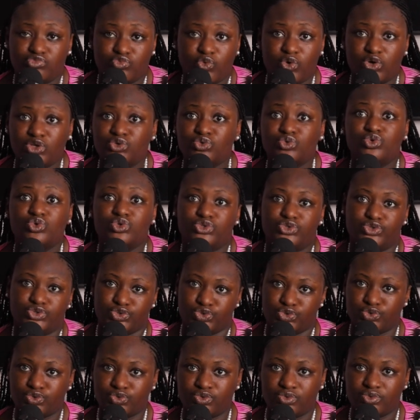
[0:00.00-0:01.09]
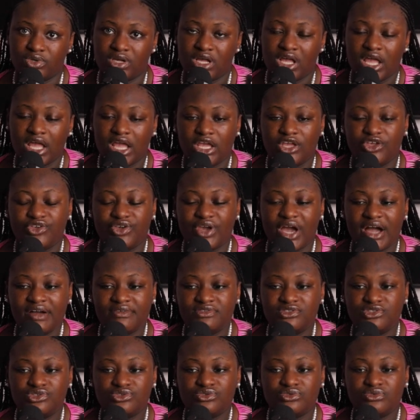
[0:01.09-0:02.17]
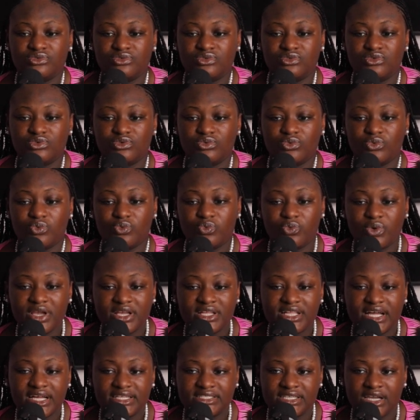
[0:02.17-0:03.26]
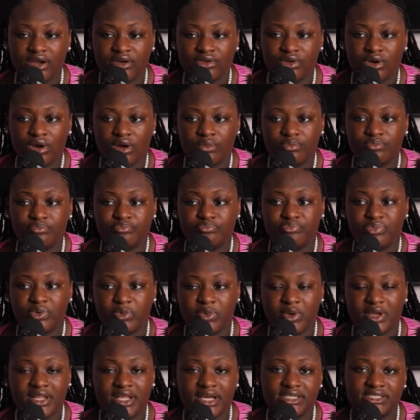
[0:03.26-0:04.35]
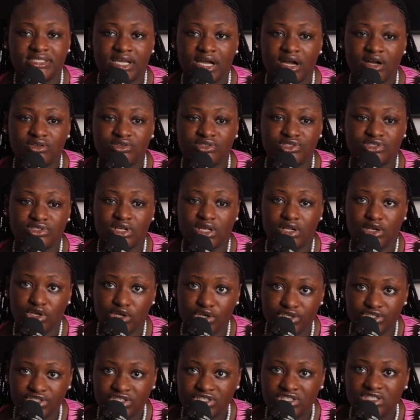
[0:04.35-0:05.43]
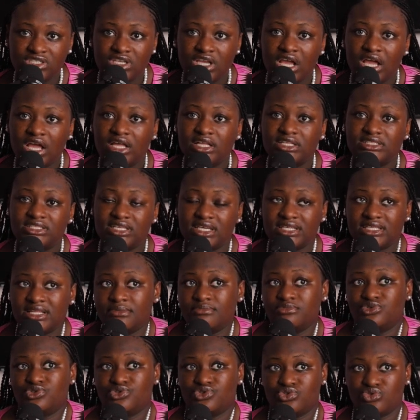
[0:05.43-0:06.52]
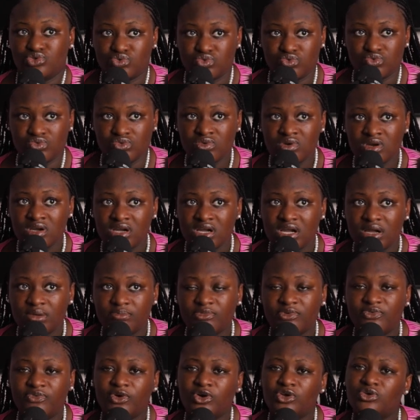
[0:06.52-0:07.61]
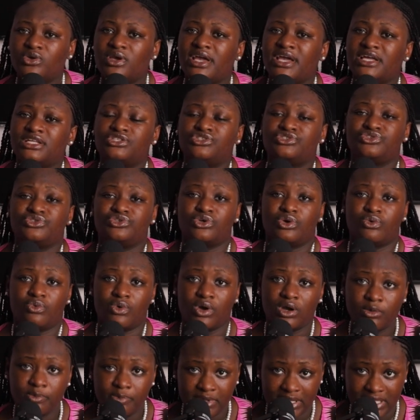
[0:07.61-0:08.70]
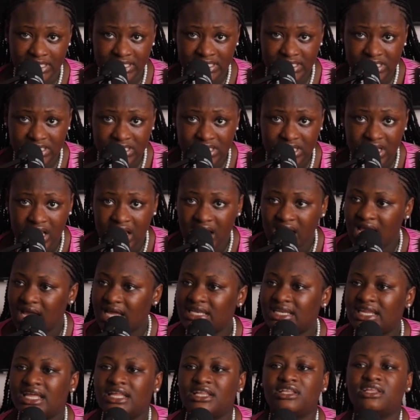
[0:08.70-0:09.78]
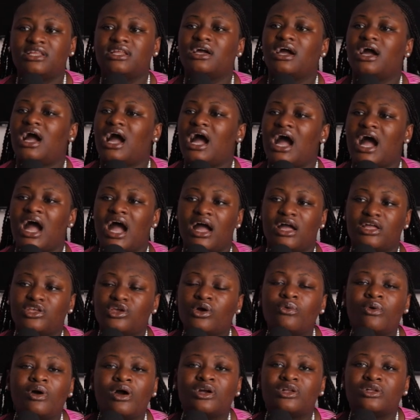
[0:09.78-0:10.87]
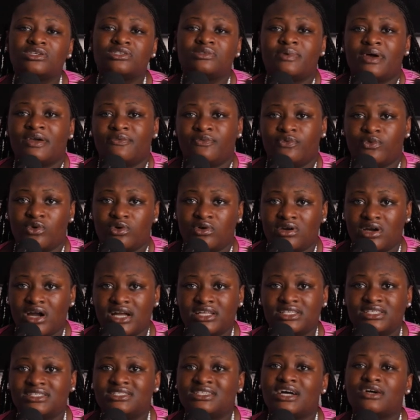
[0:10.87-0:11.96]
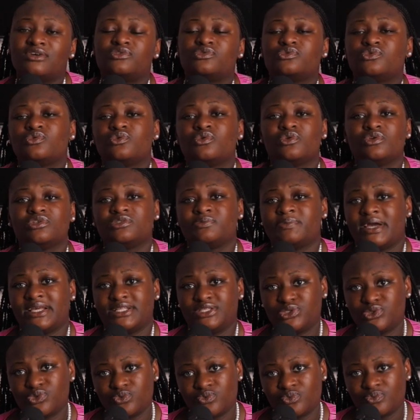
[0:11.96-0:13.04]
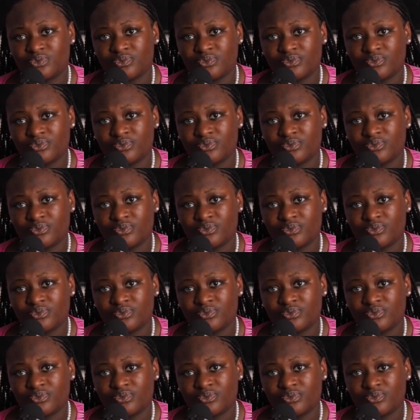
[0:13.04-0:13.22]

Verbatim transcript: one who goes to school. You have to wake that child up, prepare that child's lunch, take them to school before you head to your workplace, and then your work closes by four and the child's school closes by two.